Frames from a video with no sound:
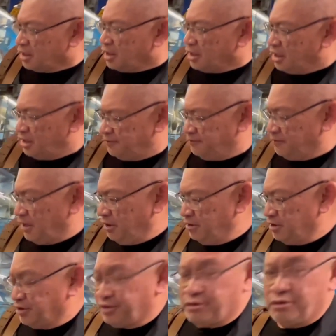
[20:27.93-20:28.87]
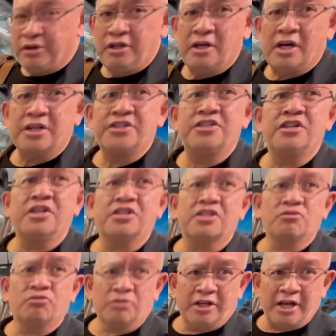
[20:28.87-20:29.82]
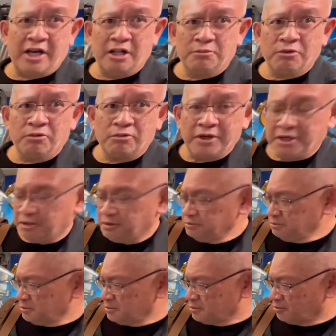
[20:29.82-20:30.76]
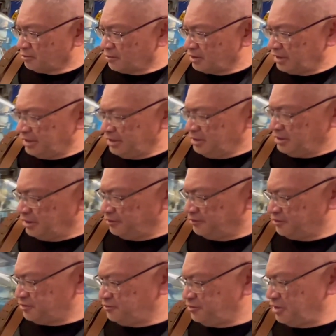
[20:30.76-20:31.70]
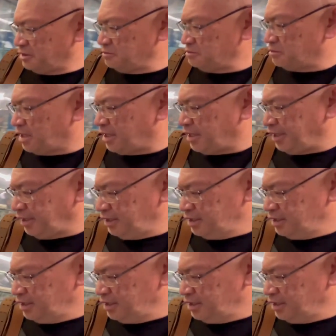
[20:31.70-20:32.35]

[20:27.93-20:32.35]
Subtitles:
It fired a 30-06 caliber round. It was fed by